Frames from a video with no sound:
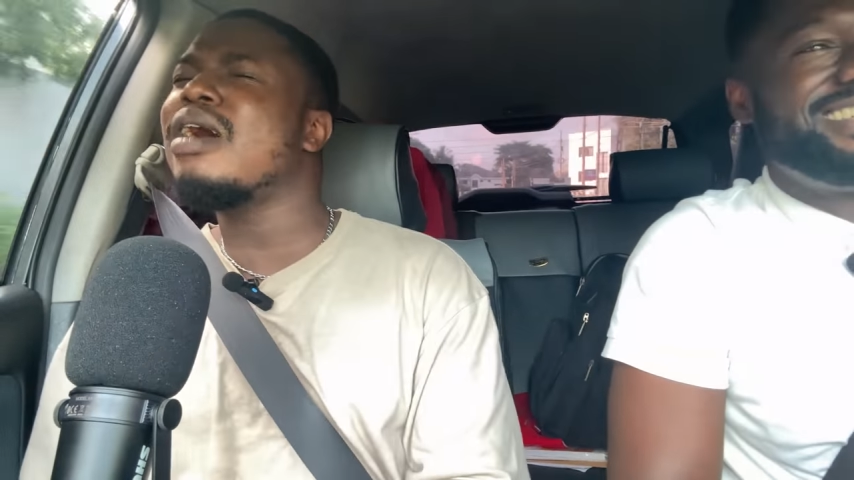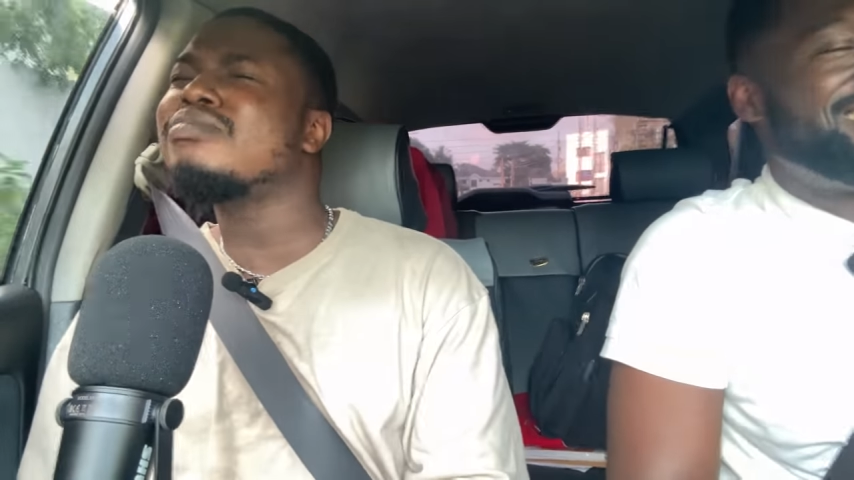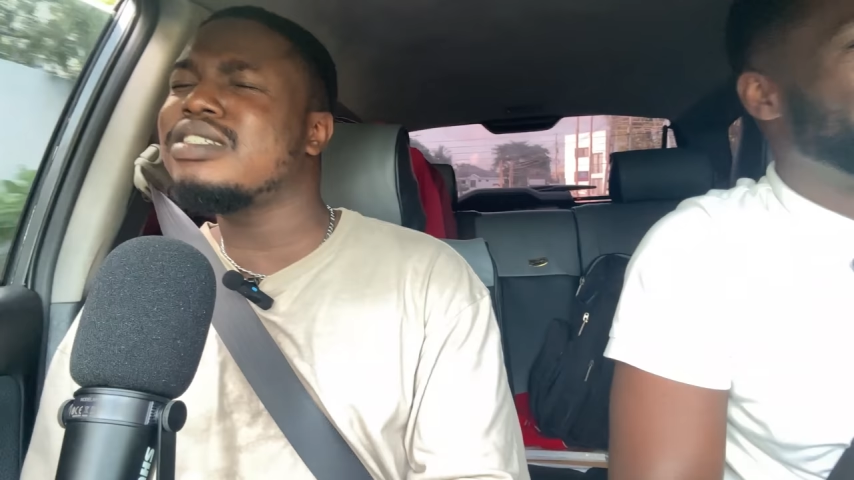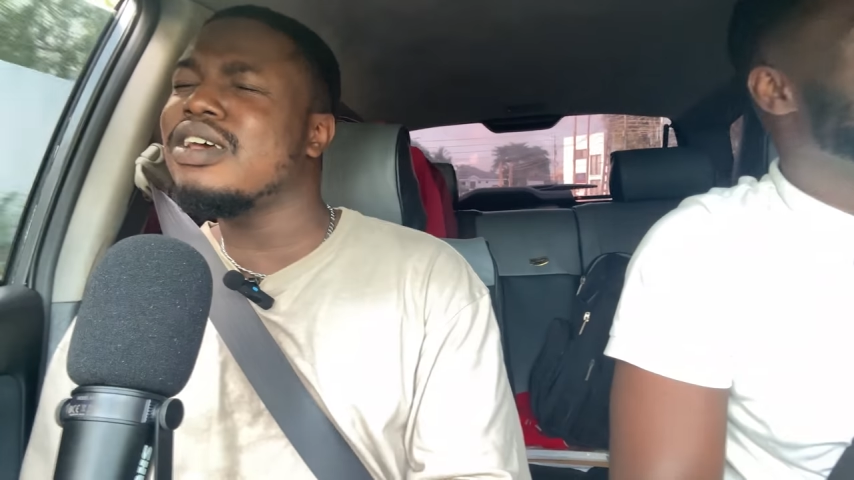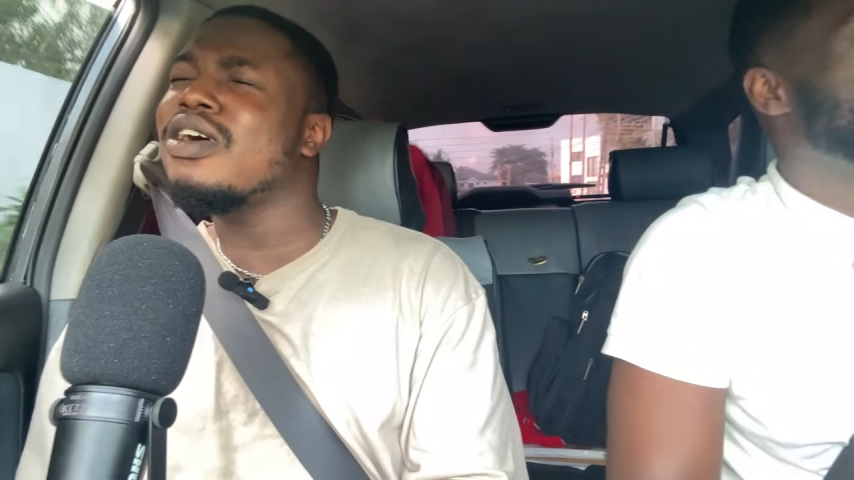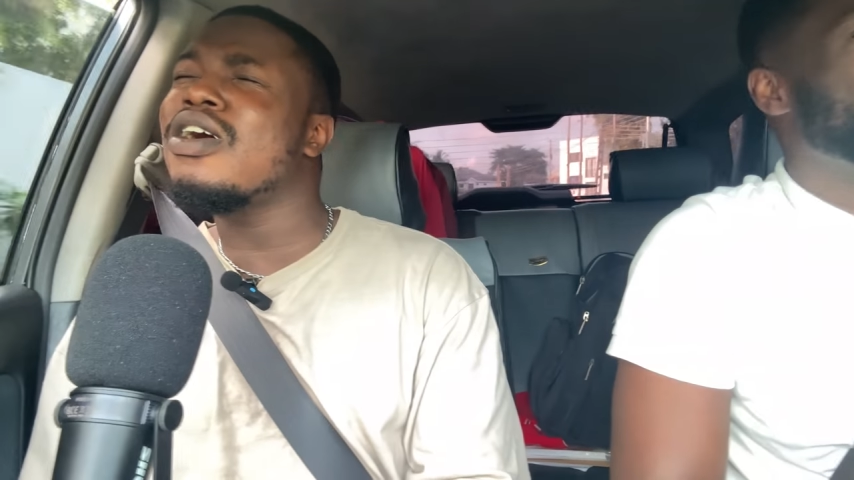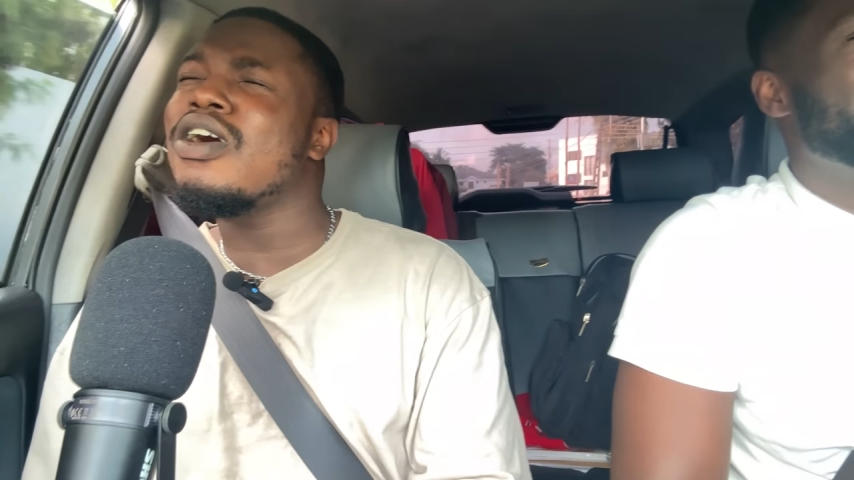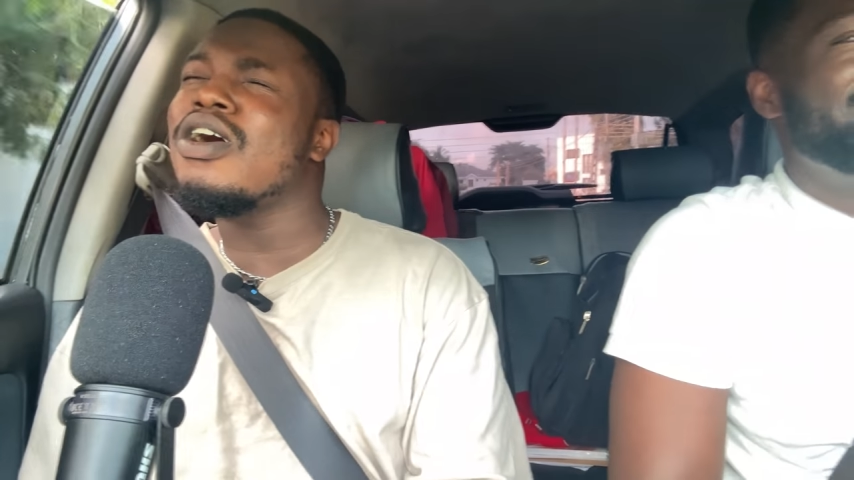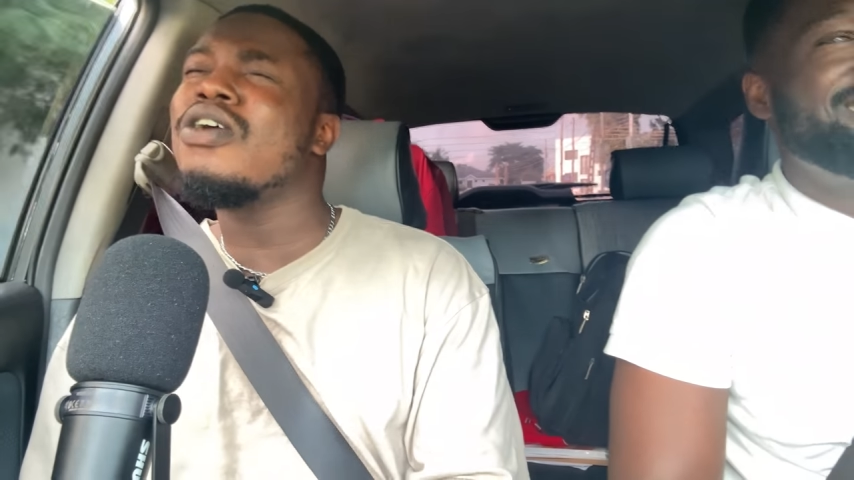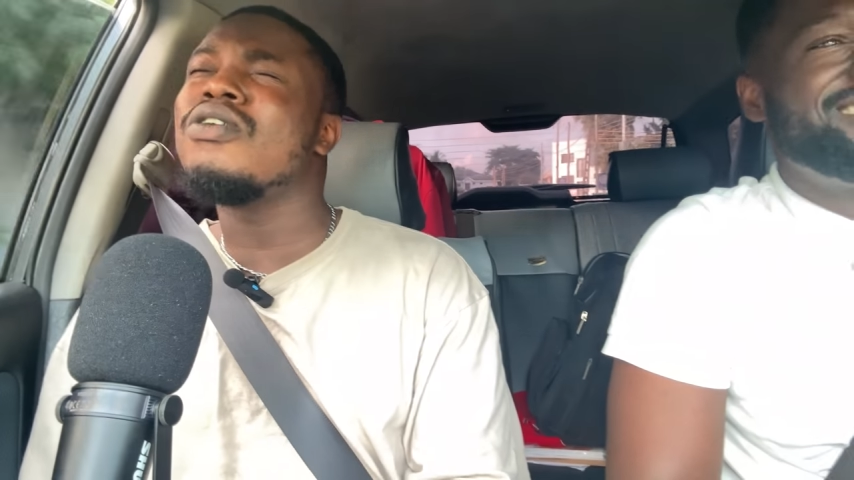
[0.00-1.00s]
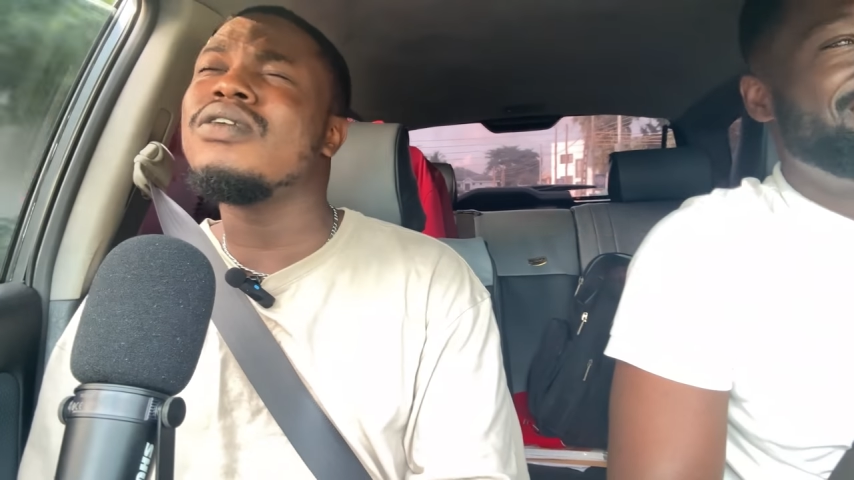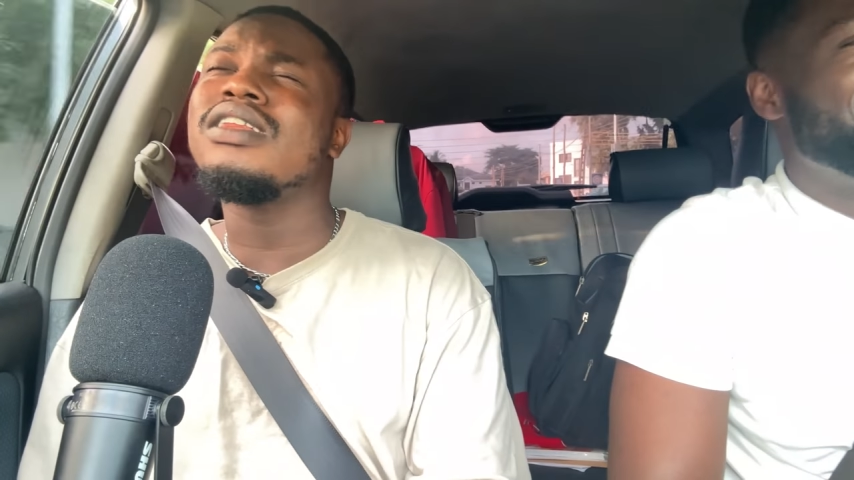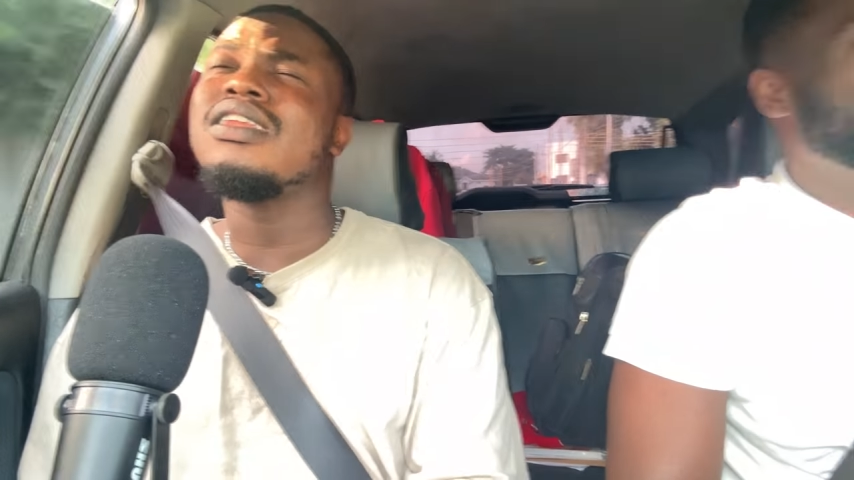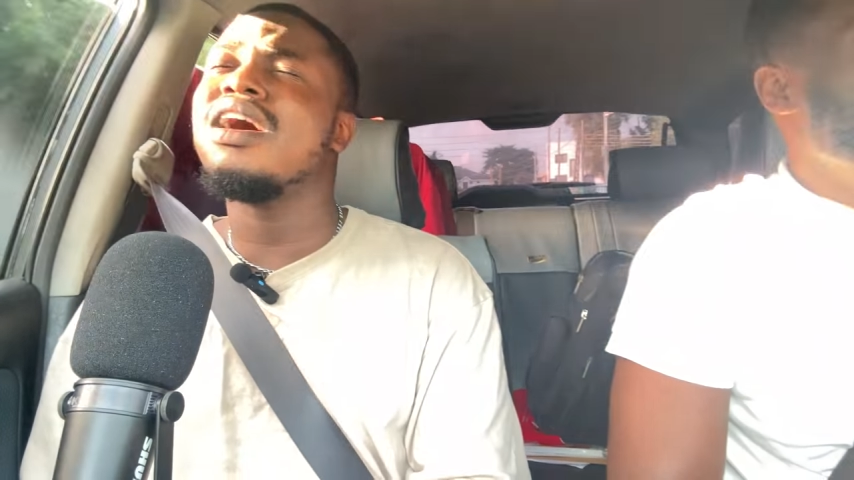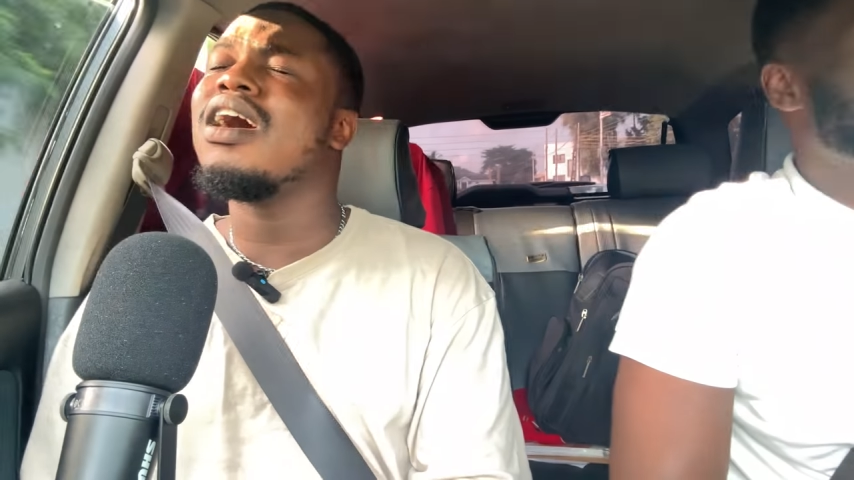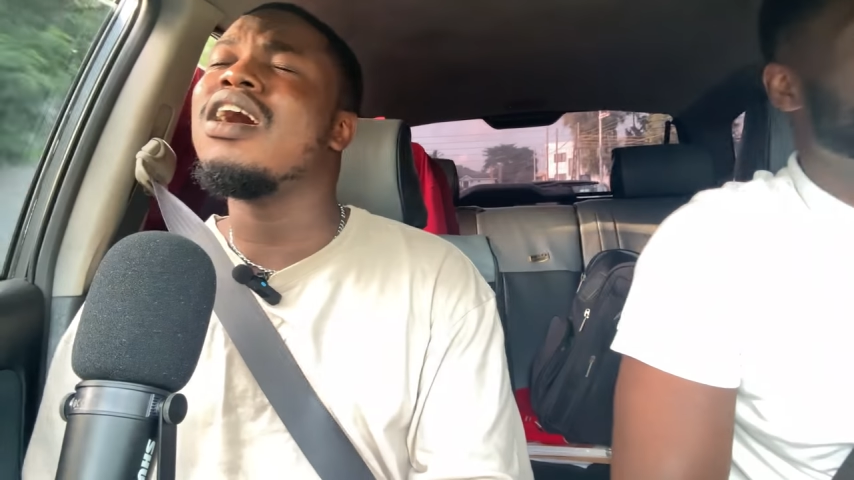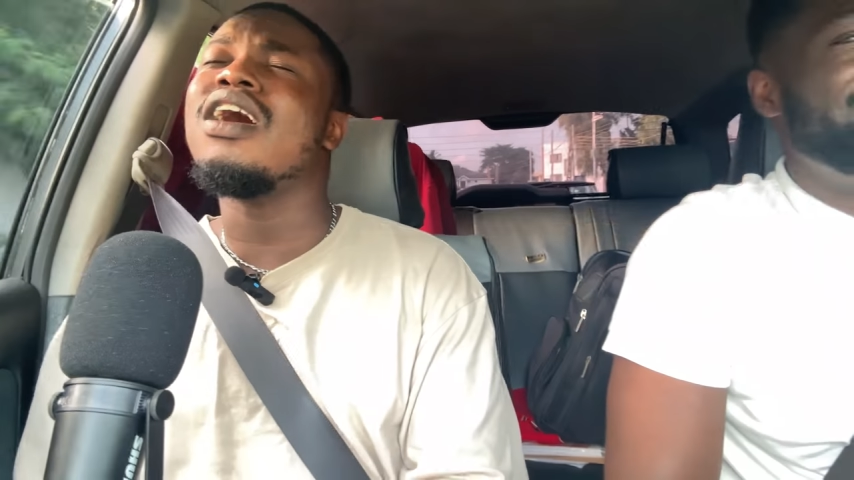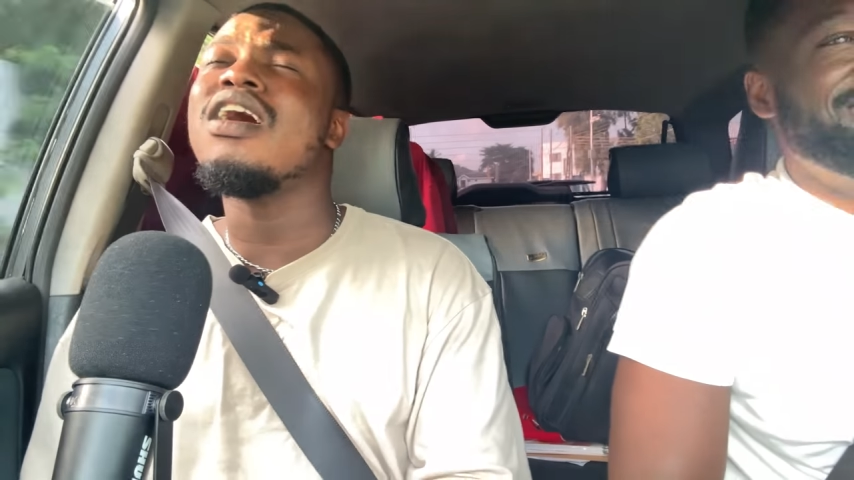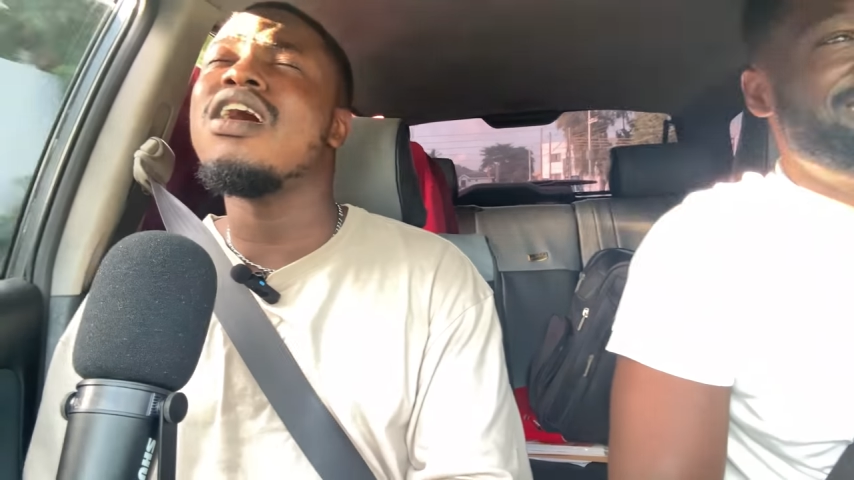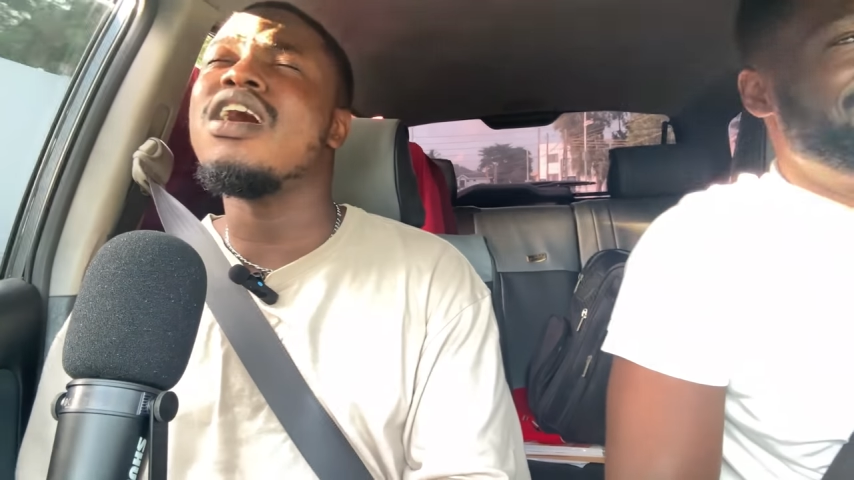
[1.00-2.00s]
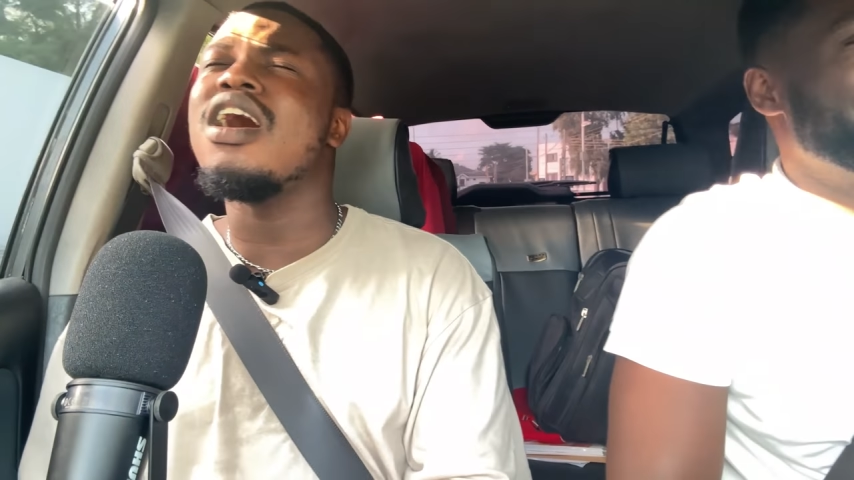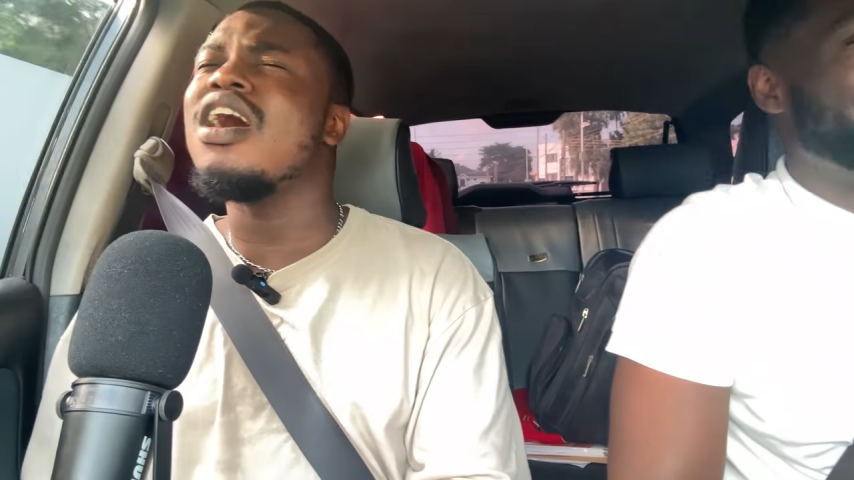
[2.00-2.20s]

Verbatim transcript: I'm so in awe.